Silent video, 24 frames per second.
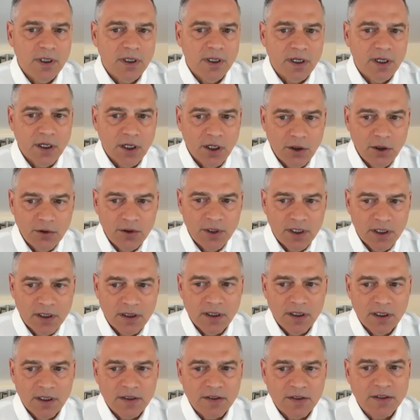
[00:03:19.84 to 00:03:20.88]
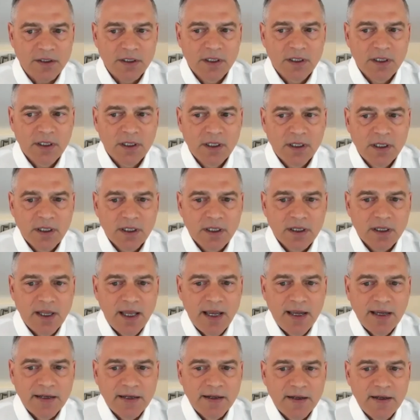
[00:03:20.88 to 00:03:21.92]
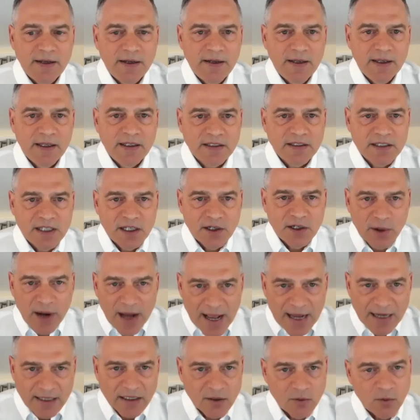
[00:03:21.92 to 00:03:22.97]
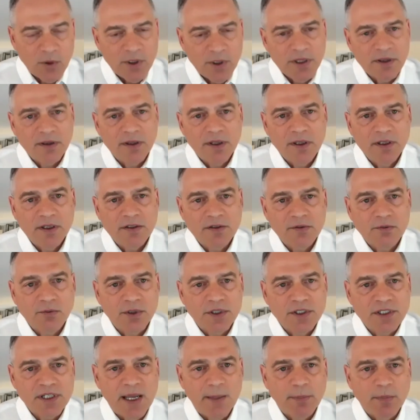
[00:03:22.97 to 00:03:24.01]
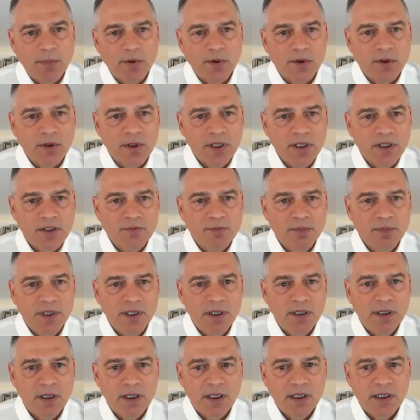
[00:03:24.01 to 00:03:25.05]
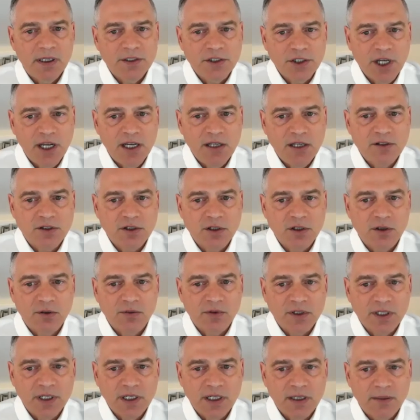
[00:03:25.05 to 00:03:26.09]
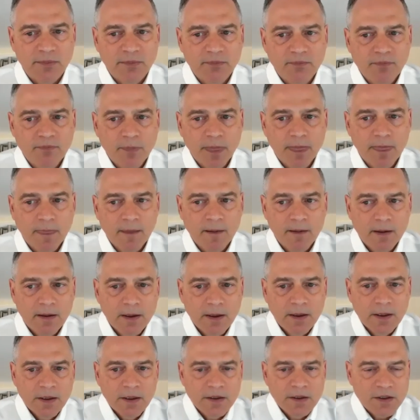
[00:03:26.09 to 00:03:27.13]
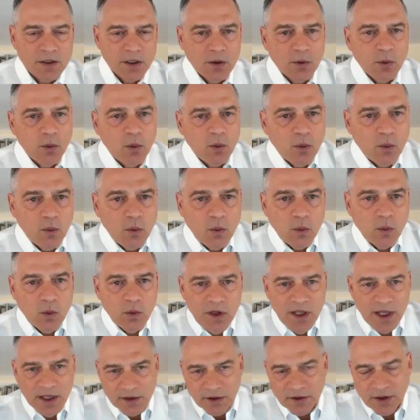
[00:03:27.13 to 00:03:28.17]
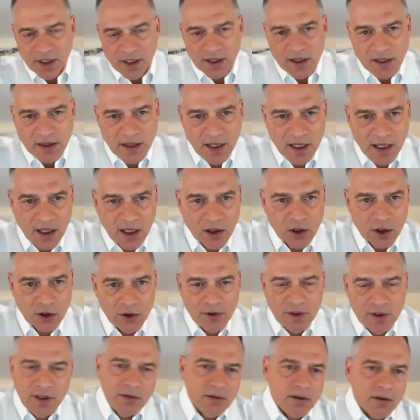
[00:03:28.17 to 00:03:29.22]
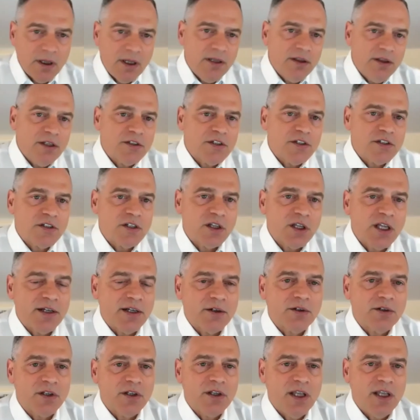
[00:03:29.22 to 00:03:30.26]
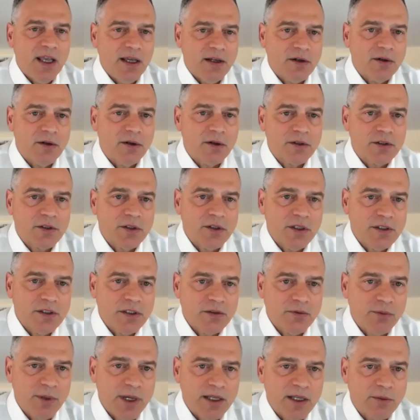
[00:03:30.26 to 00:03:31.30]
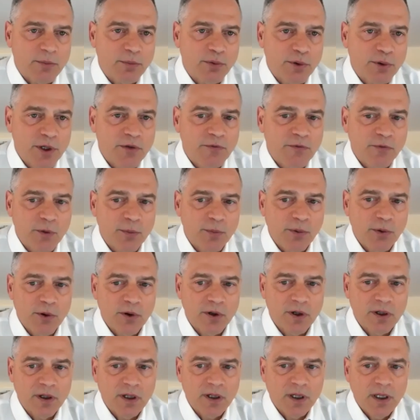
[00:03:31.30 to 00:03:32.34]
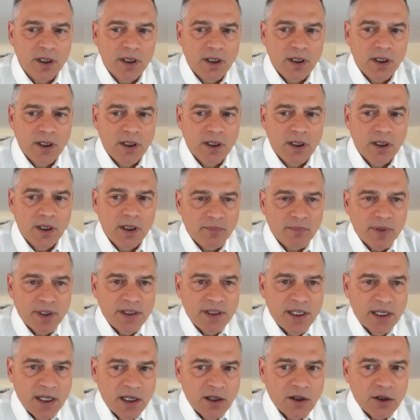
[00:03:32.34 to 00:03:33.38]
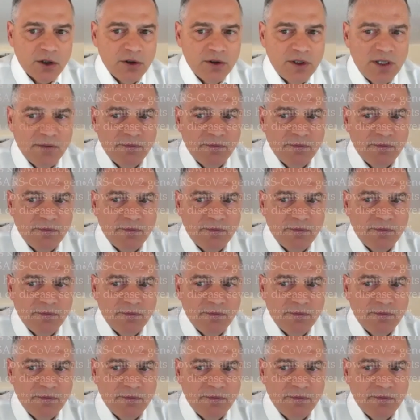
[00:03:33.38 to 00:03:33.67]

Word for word: encoding this, that uh, is interacting with this receptor is being uh, changed over time. So the other thing that they conclude, and, and this is a letter to the editor, so this is a rather brief report, but they conclude that